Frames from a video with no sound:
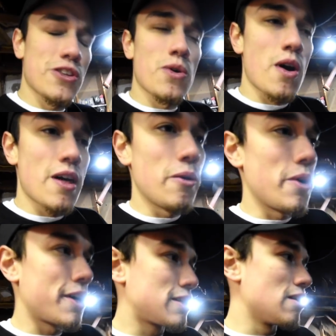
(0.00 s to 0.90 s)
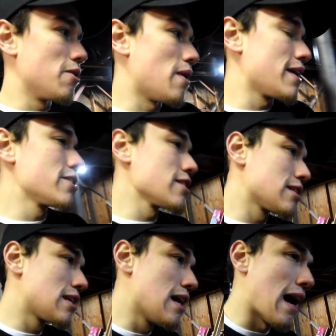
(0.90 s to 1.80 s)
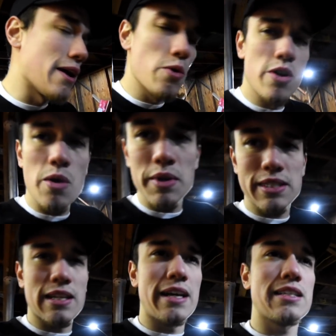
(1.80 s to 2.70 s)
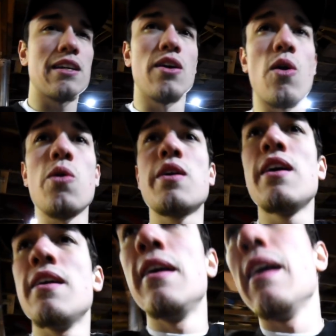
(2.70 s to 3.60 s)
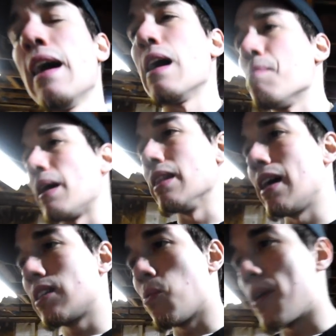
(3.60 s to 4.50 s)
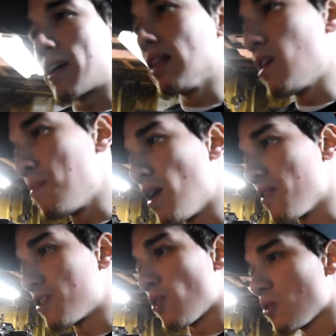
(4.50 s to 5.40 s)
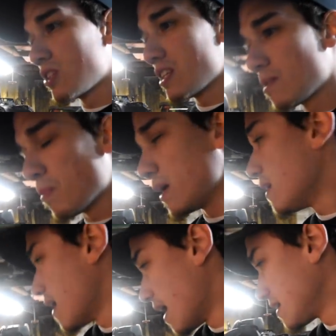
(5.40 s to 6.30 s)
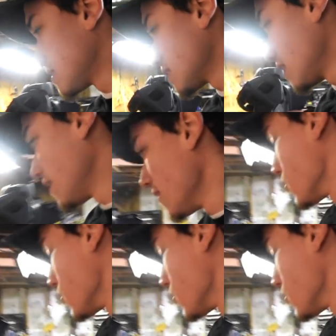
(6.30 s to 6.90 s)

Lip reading: to do all that work. So I don't know what tonight's gonna hold. I'd like to work a little bit on the solstice, but honestly,